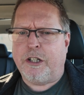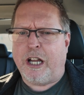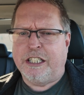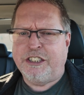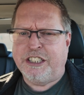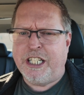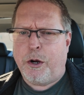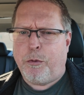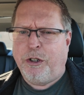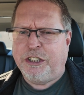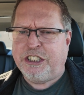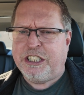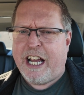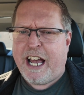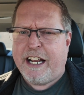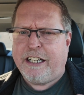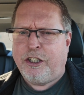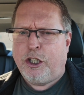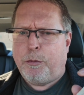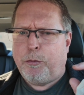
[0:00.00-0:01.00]
I said I wish I
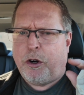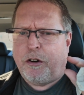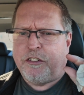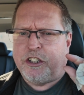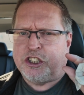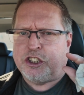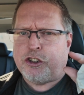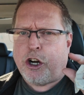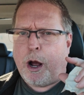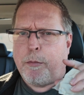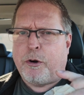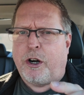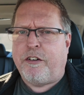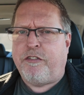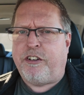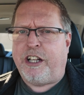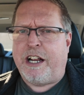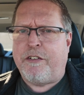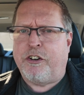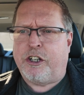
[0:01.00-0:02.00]
had a little more of the strawberry
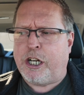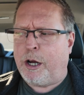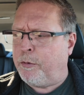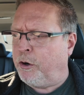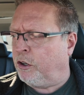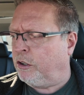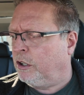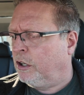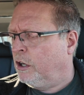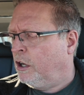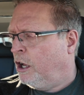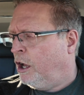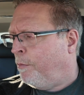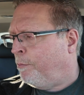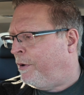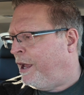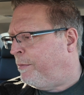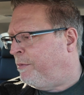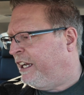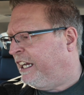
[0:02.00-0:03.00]
flavor come out.
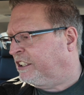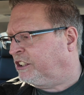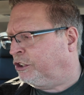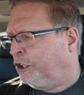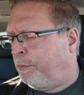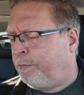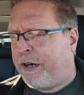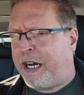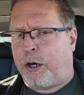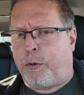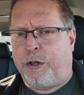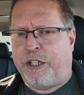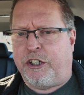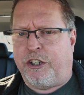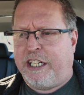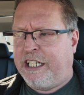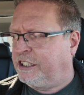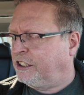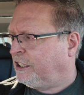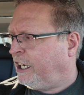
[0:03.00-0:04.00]
Maybe it gets a little better when
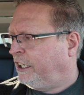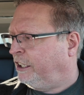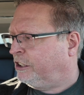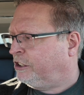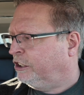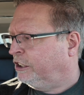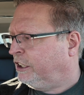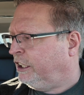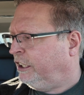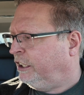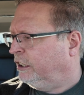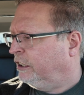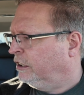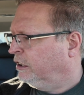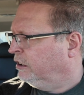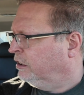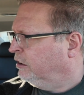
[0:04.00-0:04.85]
you're inside the cookie.